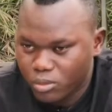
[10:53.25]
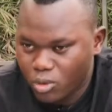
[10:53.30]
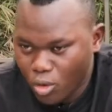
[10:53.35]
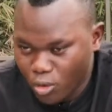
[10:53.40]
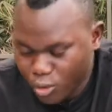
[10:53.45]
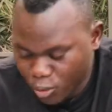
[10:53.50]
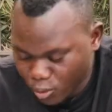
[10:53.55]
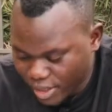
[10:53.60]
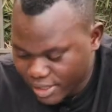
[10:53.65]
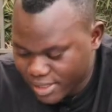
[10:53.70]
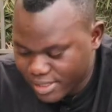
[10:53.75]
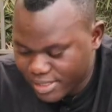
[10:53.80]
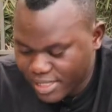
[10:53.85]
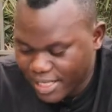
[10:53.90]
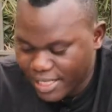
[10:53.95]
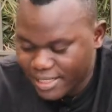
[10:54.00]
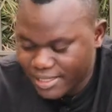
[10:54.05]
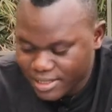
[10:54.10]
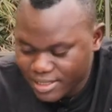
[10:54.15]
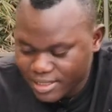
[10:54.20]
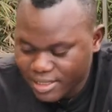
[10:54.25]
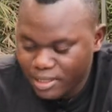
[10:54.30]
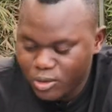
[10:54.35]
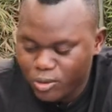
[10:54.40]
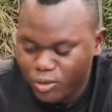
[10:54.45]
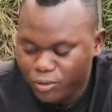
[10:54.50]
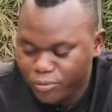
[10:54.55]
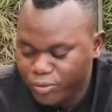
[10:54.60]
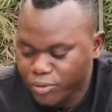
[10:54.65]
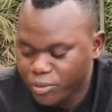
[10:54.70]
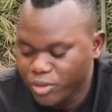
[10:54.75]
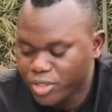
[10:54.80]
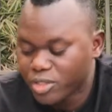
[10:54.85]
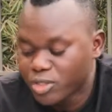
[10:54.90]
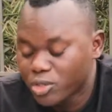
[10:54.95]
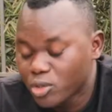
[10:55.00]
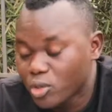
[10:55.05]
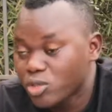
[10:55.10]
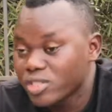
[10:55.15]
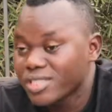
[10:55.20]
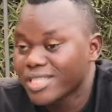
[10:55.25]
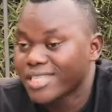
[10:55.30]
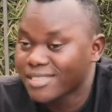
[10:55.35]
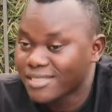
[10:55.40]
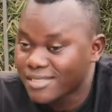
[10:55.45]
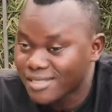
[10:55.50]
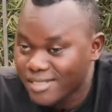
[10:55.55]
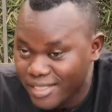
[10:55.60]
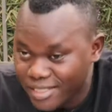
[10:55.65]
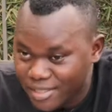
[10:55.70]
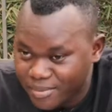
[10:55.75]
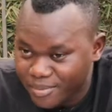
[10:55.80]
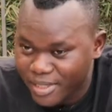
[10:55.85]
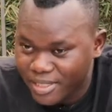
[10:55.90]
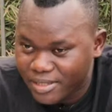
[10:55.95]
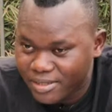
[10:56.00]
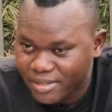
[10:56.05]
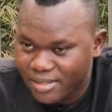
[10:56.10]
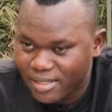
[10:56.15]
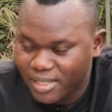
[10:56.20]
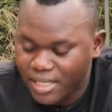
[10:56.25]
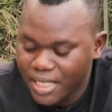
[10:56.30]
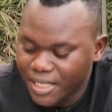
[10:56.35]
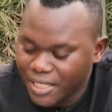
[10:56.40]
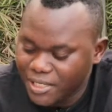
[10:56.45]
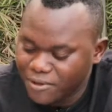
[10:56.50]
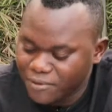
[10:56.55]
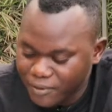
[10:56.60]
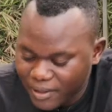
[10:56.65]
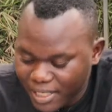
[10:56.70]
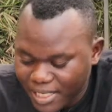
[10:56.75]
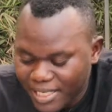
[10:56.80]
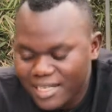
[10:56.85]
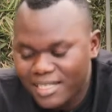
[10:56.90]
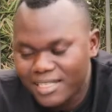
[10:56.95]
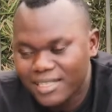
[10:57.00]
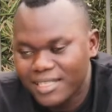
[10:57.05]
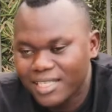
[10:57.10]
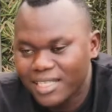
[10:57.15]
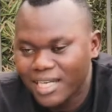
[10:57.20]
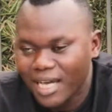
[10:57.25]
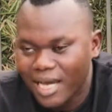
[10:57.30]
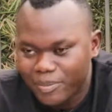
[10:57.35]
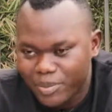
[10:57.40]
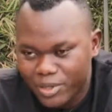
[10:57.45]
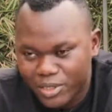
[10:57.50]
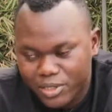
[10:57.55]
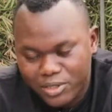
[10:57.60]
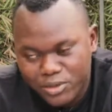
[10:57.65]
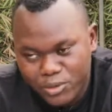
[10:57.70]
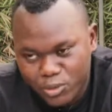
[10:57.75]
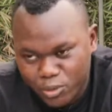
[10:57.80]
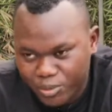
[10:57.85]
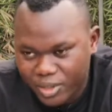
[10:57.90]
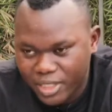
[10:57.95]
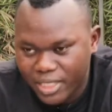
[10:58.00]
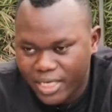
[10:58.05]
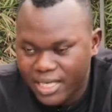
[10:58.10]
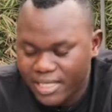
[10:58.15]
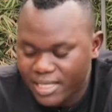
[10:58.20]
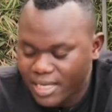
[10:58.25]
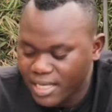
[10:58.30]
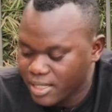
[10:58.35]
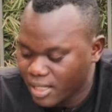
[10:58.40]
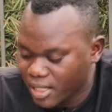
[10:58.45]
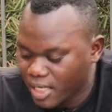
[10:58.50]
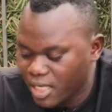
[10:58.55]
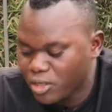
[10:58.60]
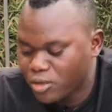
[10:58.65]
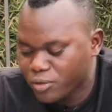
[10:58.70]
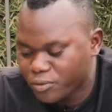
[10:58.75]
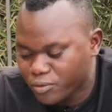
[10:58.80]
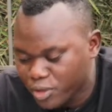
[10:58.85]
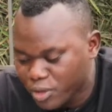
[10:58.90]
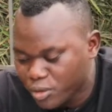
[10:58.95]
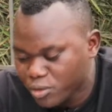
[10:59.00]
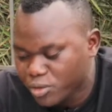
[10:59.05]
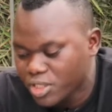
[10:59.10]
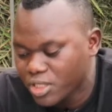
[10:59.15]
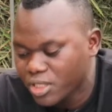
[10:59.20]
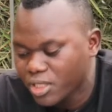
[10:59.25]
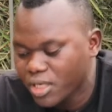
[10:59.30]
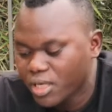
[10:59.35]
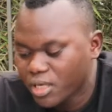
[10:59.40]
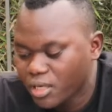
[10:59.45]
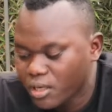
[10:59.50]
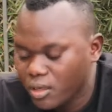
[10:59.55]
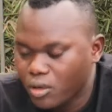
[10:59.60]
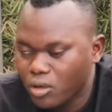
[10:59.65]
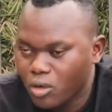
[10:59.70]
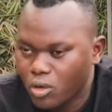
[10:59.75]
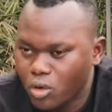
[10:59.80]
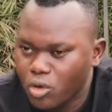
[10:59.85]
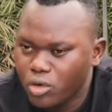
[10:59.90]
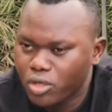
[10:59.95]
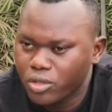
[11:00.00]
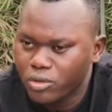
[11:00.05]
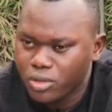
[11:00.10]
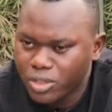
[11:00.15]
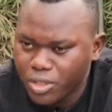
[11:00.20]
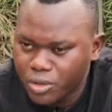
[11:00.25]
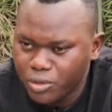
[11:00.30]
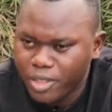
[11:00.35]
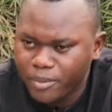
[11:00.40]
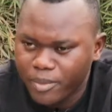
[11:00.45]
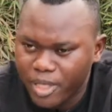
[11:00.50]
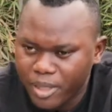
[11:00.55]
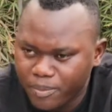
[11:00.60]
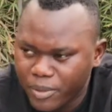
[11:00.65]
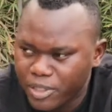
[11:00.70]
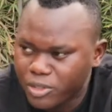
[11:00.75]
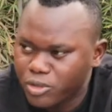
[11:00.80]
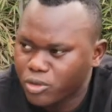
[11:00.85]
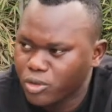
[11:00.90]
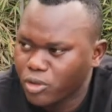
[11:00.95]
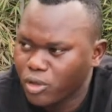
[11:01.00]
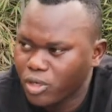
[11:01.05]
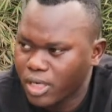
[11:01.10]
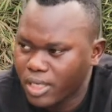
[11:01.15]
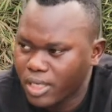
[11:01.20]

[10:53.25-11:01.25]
onwards until Koffi withdraws his statements, if anything happens to me, either in the line of duty or during my personal